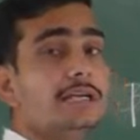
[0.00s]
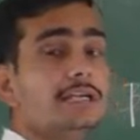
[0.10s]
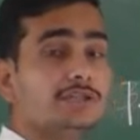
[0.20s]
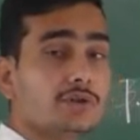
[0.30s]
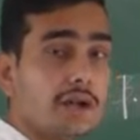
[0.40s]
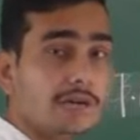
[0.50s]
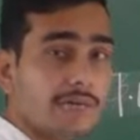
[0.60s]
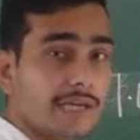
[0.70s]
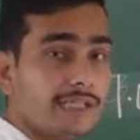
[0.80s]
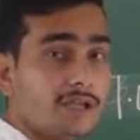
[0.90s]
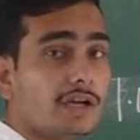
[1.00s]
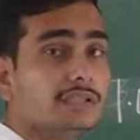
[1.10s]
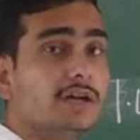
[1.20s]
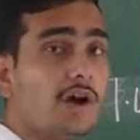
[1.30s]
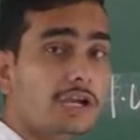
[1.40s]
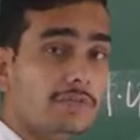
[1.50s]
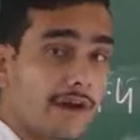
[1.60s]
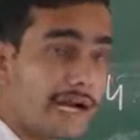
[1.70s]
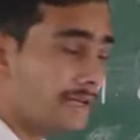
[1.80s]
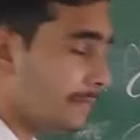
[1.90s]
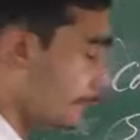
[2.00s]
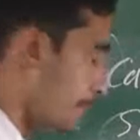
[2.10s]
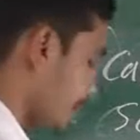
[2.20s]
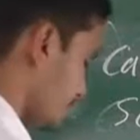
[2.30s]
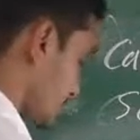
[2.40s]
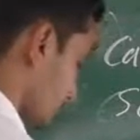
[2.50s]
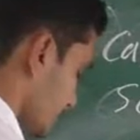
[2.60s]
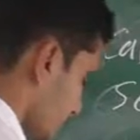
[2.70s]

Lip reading: disqualification or the qualified person.